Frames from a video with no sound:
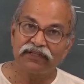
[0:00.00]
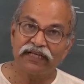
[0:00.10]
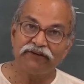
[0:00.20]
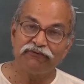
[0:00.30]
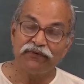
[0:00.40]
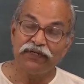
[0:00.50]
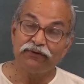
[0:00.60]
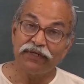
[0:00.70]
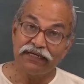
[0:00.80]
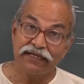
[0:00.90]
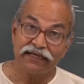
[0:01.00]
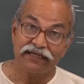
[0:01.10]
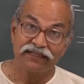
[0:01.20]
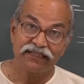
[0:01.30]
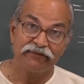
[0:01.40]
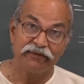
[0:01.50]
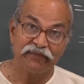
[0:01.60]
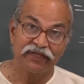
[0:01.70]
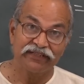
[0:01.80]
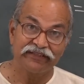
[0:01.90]
that we will do integration,
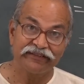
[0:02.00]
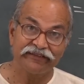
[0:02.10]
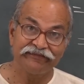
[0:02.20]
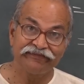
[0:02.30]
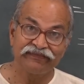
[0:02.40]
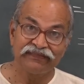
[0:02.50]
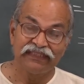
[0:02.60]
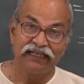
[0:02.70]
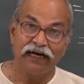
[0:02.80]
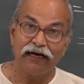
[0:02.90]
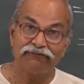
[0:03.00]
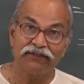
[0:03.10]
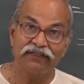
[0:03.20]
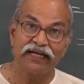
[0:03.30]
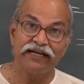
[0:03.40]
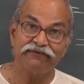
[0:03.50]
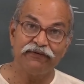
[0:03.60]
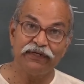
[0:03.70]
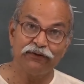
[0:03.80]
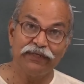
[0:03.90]
remember. After that we
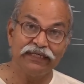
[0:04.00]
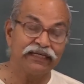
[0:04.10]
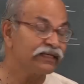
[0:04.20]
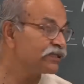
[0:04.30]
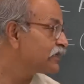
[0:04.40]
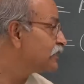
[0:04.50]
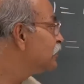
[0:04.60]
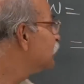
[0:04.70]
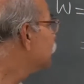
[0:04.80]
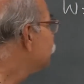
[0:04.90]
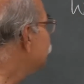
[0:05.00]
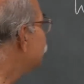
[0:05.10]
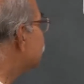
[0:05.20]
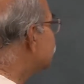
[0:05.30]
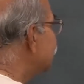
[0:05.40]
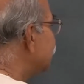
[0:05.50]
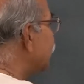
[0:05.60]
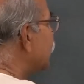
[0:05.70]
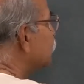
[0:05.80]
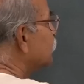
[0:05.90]
will do integration. We will say
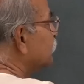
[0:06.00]
that